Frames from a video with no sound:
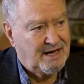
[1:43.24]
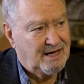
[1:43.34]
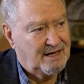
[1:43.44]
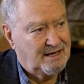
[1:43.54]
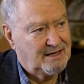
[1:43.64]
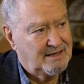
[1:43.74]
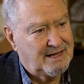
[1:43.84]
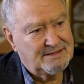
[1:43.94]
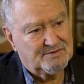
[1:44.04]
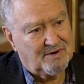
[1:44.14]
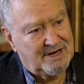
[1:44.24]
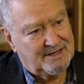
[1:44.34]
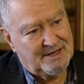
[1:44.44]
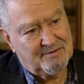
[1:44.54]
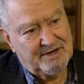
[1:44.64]
That's why
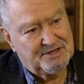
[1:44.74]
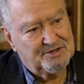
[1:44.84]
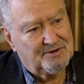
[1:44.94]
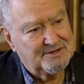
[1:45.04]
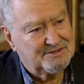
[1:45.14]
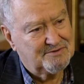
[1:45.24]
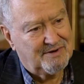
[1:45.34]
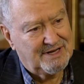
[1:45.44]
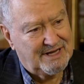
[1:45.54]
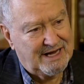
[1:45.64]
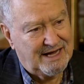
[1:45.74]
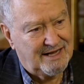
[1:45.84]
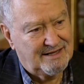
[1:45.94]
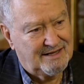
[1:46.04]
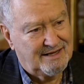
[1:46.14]
they rejoiced when they
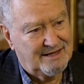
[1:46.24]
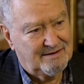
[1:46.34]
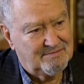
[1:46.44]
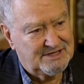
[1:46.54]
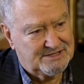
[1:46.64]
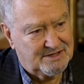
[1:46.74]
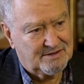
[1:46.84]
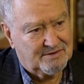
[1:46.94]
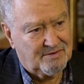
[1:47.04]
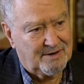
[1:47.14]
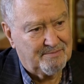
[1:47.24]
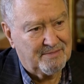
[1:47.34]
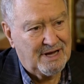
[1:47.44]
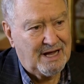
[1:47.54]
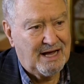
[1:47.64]
had Mr. Trump.
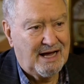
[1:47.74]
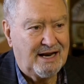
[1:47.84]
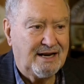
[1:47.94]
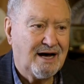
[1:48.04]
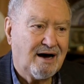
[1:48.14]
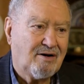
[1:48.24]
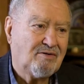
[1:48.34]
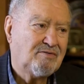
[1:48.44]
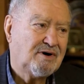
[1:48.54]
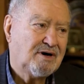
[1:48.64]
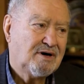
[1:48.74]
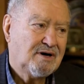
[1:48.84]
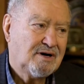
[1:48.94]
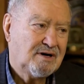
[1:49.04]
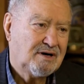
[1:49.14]
And now,
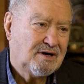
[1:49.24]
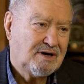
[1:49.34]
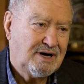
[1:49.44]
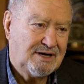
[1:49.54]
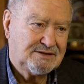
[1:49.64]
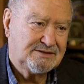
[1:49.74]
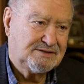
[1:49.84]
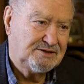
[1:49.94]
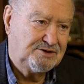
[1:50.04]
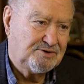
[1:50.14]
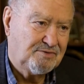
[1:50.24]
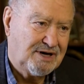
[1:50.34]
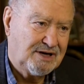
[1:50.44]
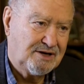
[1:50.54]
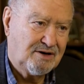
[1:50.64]
as you well
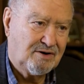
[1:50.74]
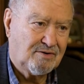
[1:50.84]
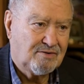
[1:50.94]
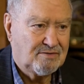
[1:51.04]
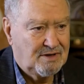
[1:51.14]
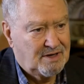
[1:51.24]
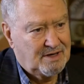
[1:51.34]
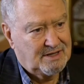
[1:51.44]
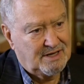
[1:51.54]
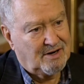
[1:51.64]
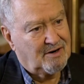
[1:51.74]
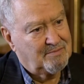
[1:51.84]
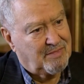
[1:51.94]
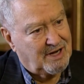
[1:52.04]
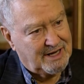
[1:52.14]
know, they are
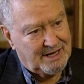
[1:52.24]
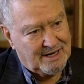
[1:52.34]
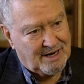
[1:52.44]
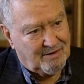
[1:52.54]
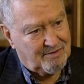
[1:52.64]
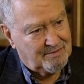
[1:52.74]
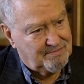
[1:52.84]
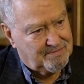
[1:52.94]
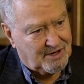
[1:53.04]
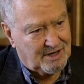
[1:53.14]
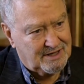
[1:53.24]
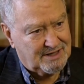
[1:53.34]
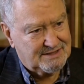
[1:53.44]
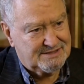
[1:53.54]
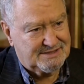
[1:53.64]
buying our
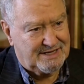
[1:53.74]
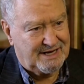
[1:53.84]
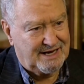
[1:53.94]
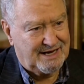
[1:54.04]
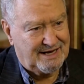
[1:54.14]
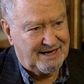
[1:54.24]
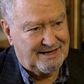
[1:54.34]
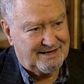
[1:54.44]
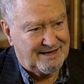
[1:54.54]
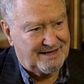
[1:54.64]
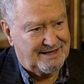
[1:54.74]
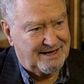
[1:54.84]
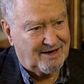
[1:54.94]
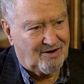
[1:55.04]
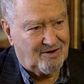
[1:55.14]
products.
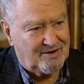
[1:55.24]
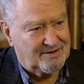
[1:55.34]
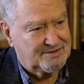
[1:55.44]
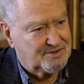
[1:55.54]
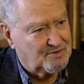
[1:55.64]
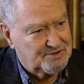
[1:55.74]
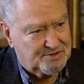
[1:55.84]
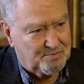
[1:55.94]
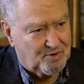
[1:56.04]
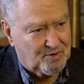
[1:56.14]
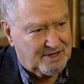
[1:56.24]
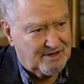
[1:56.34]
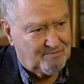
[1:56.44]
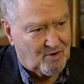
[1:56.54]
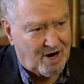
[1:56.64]
They are so
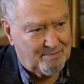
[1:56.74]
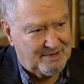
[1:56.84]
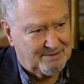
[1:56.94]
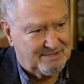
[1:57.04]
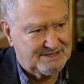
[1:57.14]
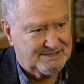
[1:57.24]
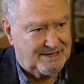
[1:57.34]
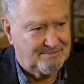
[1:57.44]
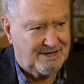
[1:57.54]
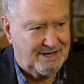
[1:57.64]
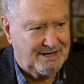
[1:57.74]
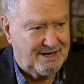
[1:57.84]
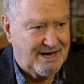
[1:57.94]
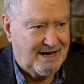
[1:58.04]
supportive. Mohammed bin Salman